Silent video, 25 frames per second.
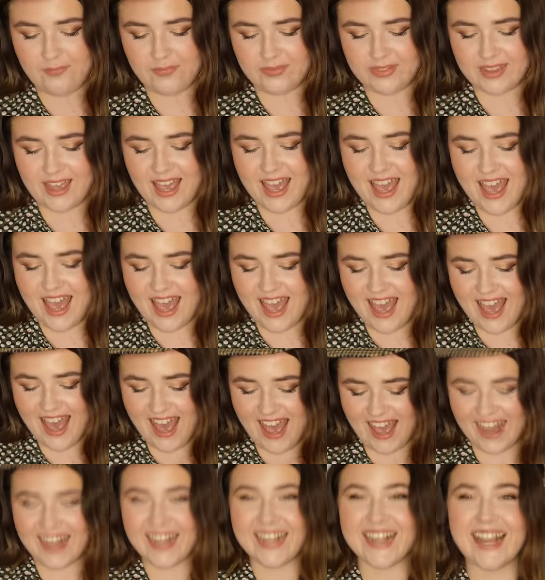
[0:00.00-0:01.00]

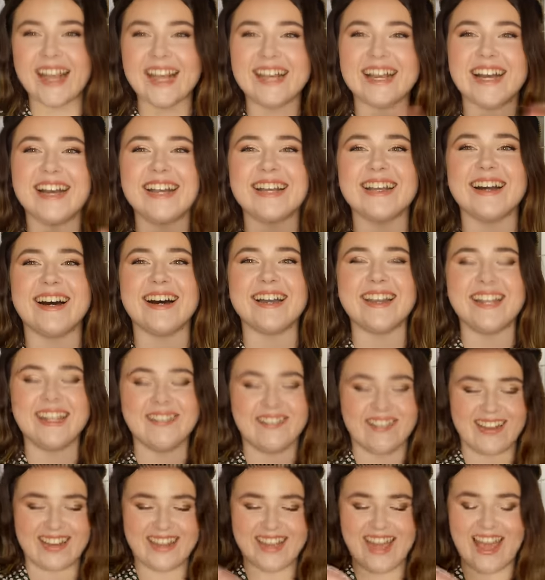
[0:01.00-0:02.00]
like I can't
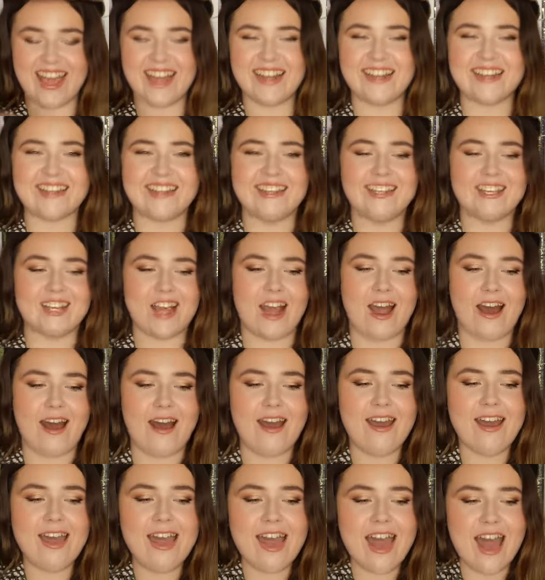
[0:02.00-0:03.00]
even get into the jar.
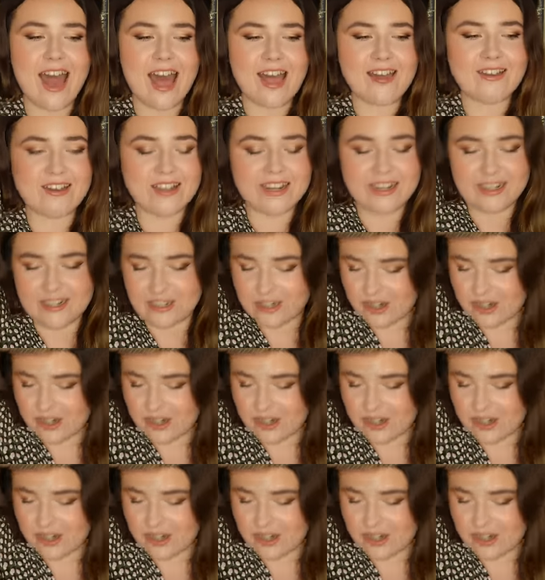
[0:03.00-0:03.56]
I'm gonna